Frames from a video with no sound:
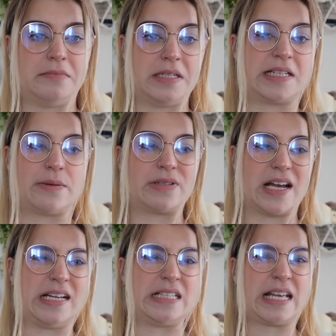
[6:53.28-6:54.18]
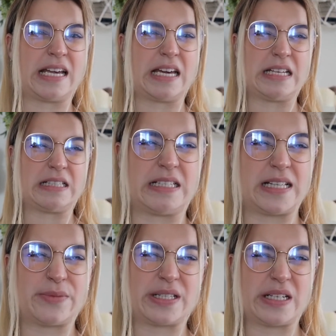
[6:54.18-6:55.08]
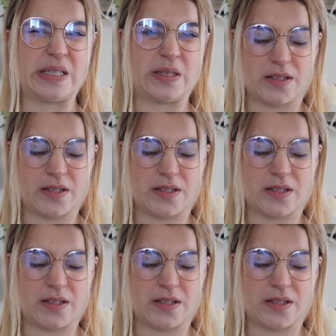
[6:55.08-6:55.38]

the same signs, I guess. Does that make sense?